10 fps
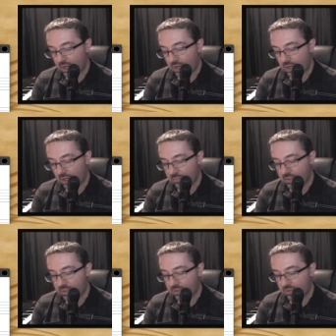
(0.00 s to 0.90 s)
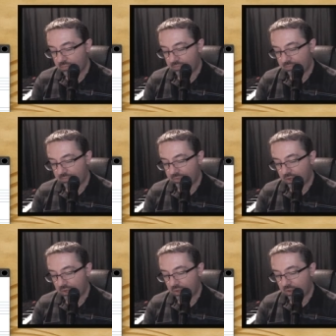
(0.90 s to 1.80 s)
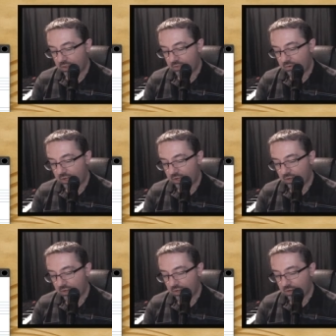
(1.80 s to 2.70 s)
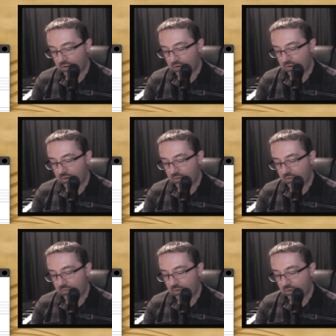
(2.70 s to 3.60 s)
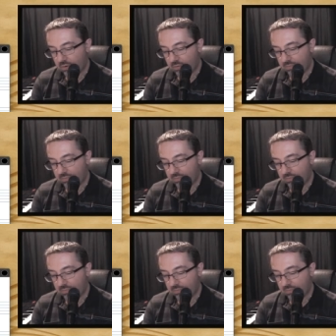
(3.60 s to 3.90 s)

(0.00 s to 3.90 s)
number two, three, four,